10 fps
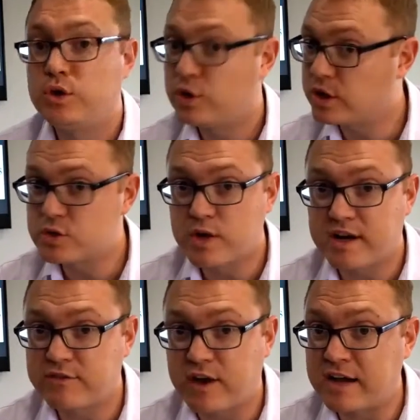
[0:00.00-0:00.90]
You can
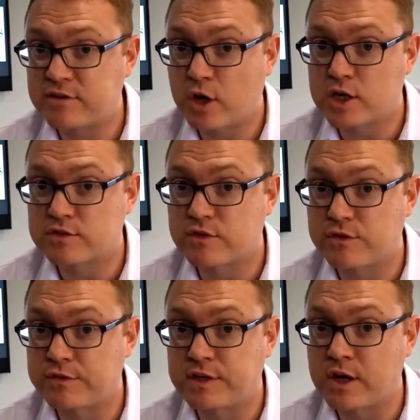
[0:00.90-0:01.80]
trade $5
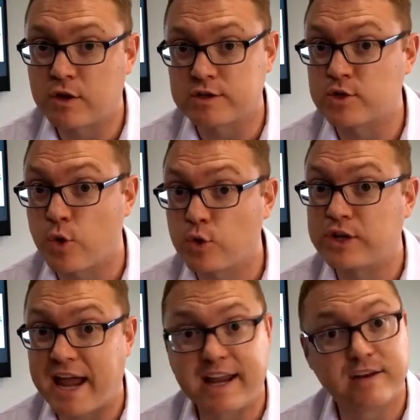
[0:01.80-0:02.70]
for $50 all
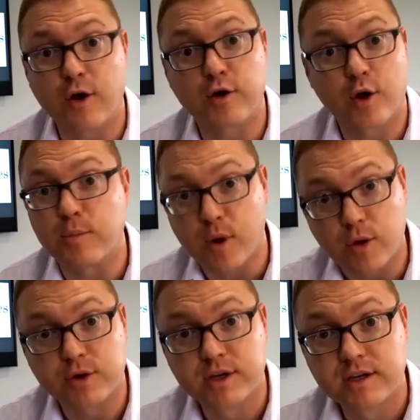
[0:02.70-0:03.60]
day and not go
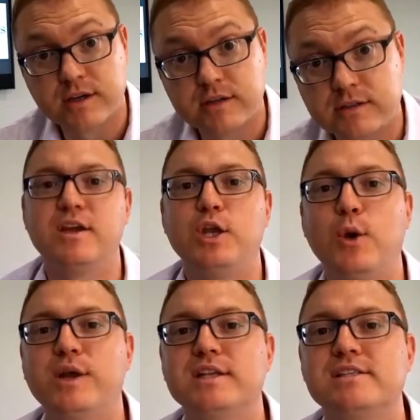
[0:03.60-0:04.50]
broke.
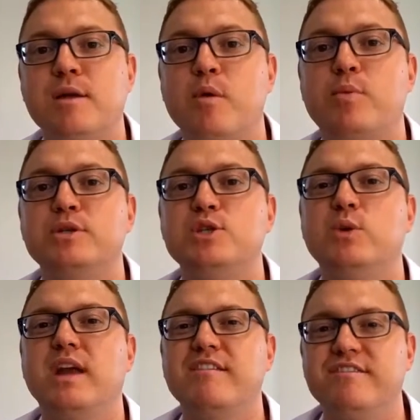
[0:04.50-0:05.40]
Knowing this number puts
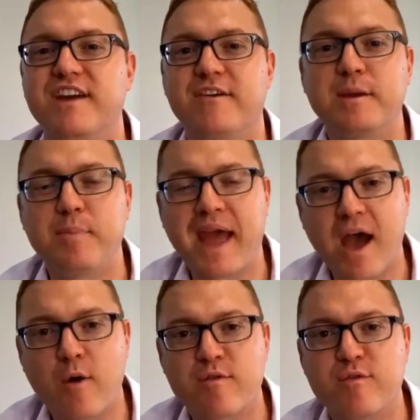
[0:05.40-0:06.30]
you in a very
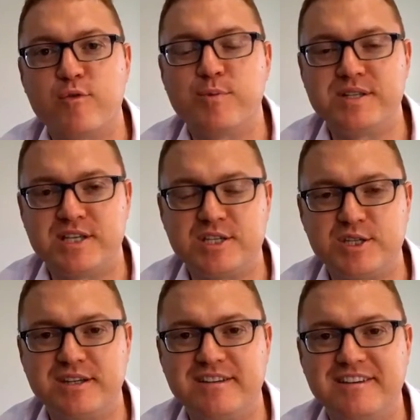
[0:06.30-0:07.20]
powerful
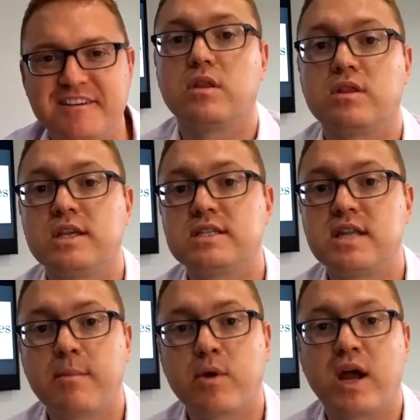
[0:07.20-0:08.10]
position. This
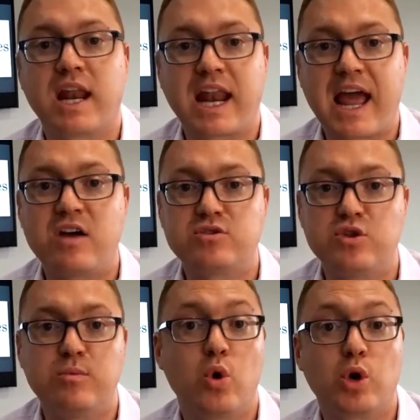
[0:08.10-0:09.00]
number allows
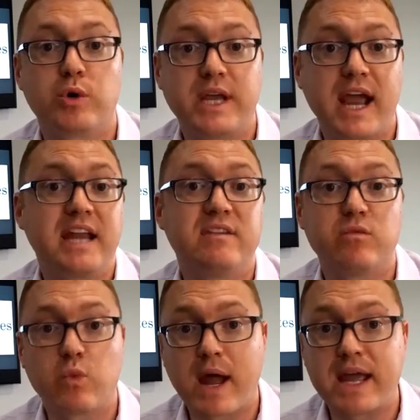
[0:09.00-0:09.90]
you more
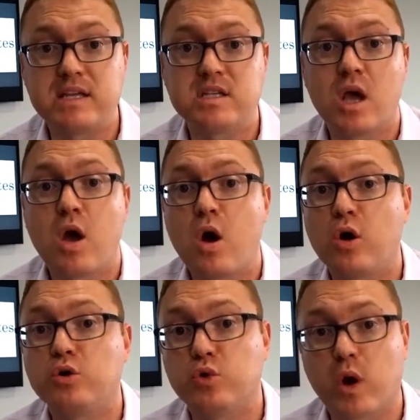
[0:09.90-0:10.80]
creative ways
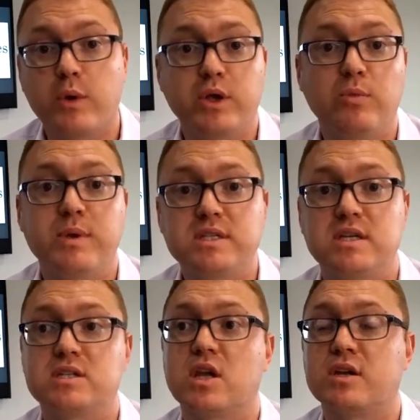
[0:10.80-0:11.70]
on growing your
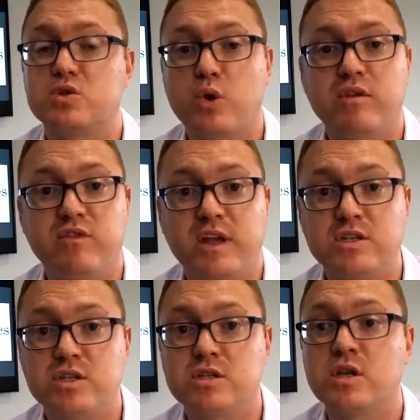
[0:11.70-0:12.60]
business, like joint
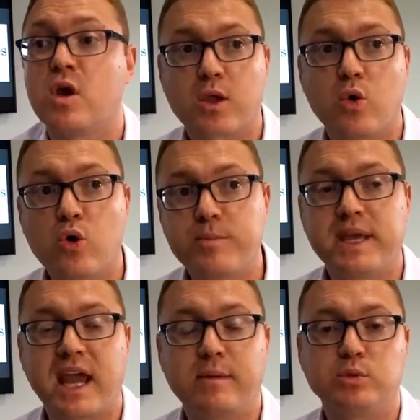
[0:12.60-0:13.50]
ventures or
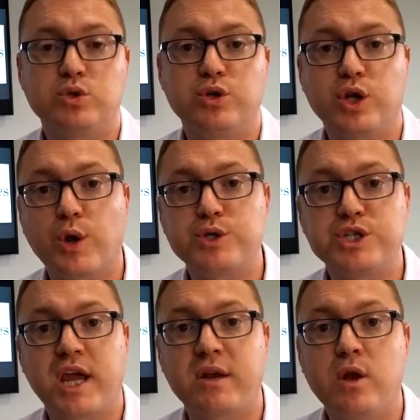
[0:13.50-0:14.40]
being able to
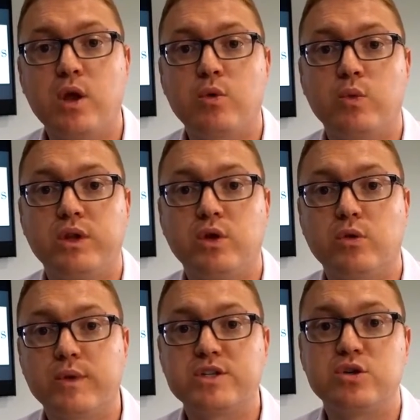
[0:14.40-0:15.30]
negotiate with
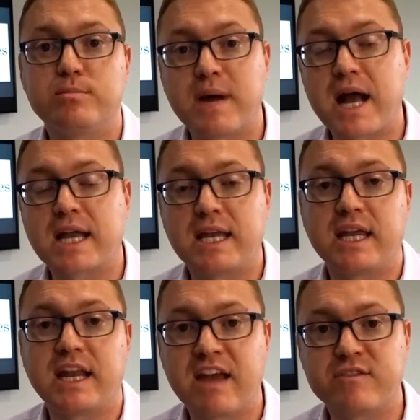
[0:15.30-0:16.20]
your original
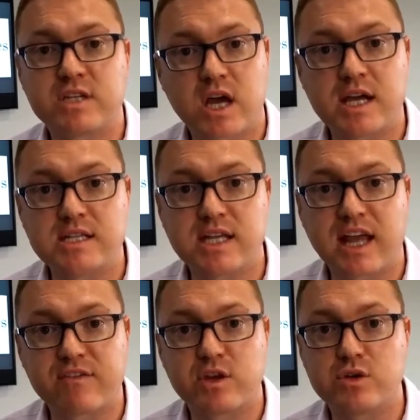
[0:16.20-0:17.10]
marketing and advertising
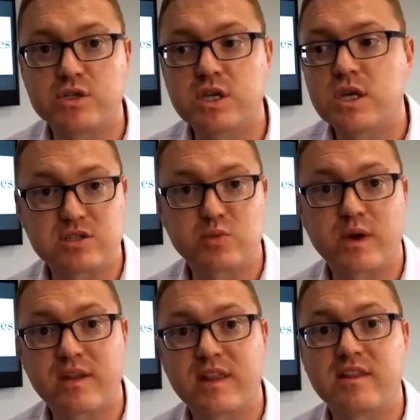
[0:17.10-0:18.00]
avenues
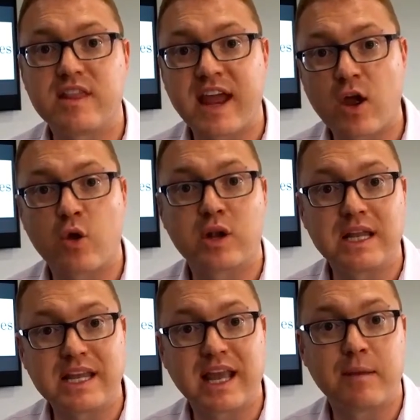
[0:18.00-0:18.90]
where they
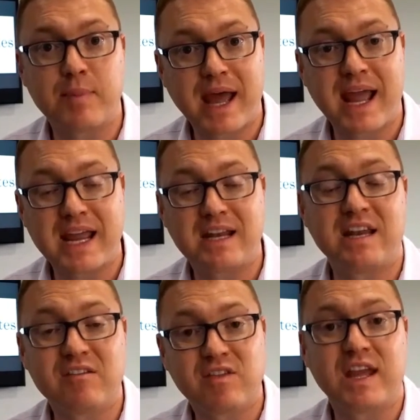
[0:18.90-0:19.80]
only get paid
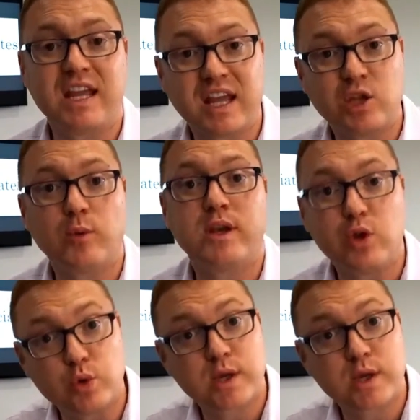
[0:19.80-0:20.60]
if they get you a new